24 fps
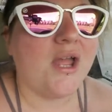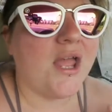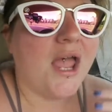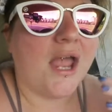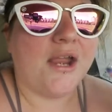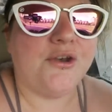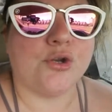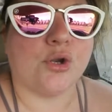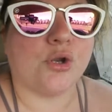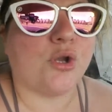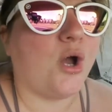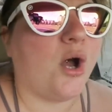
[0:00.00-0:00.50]

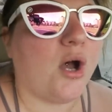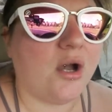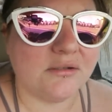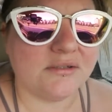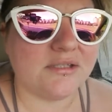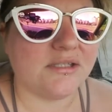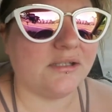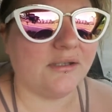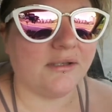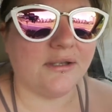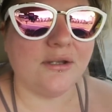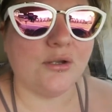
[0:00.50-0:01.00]
And you're
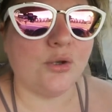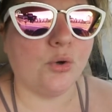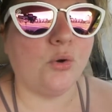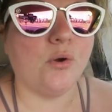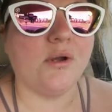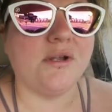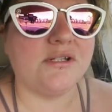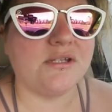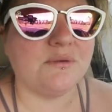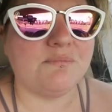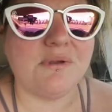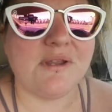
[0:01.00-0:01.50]
constantly
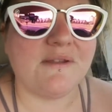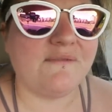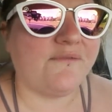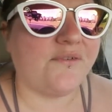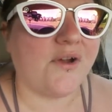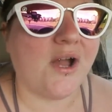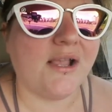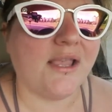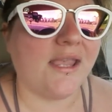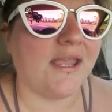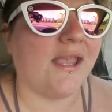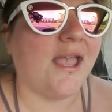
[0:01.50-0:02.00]
going to be
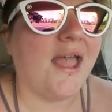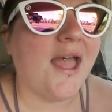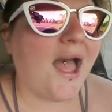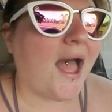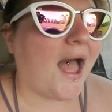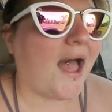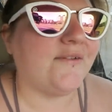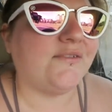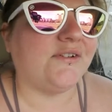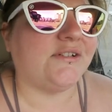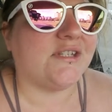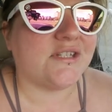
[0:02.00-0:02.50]
fucking
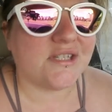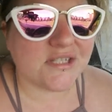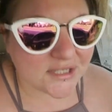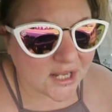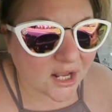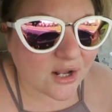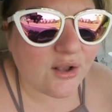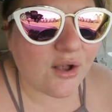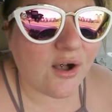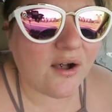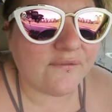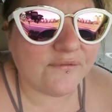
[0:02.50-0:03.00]
having to
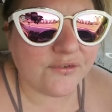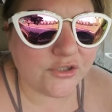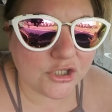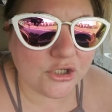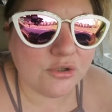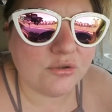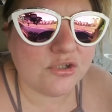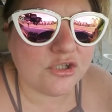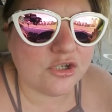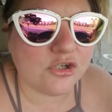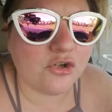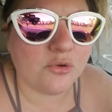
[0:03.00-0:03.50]
suck off
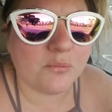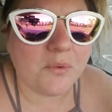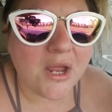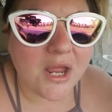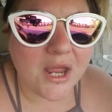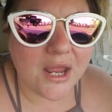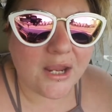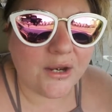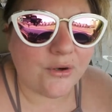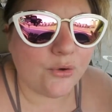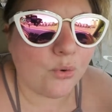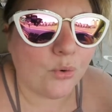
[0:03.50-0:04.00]
YouTube
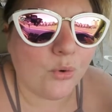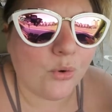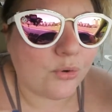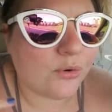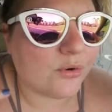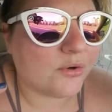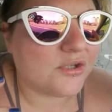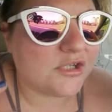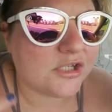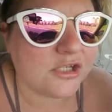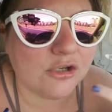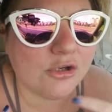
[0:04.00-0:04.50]
in
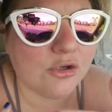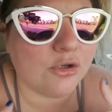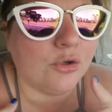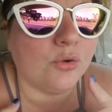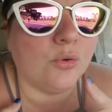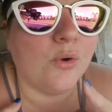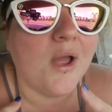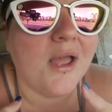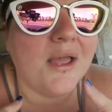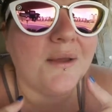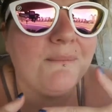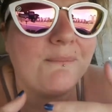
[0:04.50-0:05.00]
order to
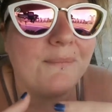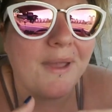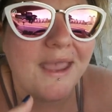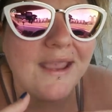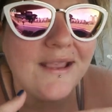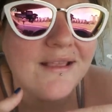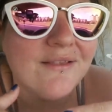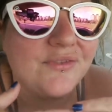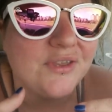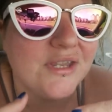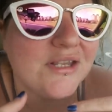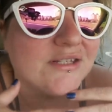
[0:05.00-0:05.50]

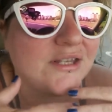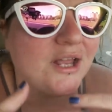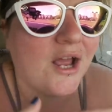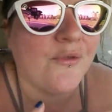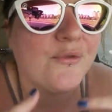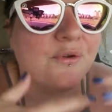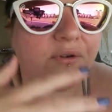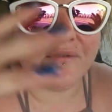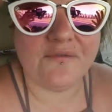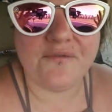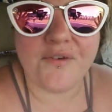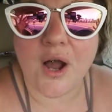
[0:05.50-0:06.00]
make these
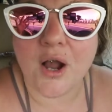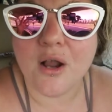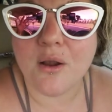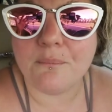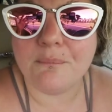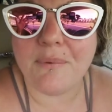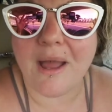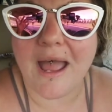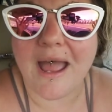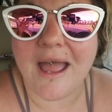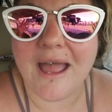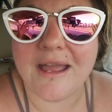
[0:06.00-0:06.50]
other fuck
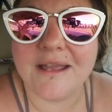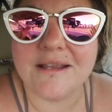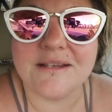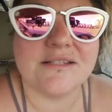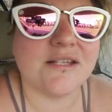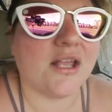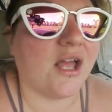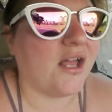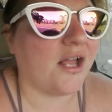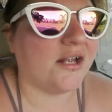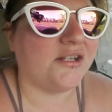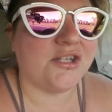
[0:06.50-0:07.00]
bags
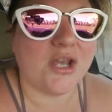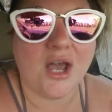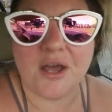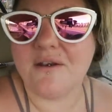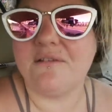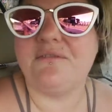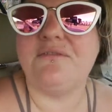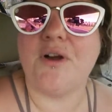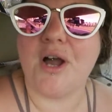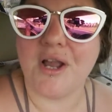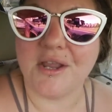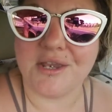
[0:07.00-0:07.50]
a ton
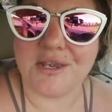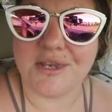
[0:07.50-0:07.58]
of fucking